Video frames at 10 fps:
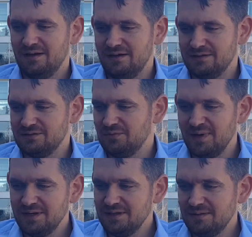So
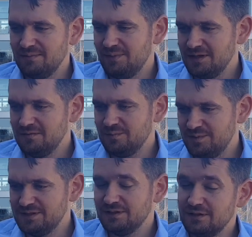many
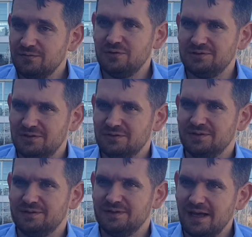Byzantine
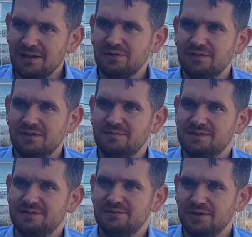fault-tolerant
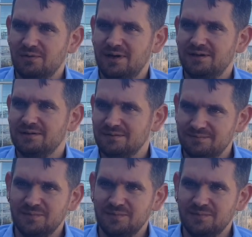algorithms require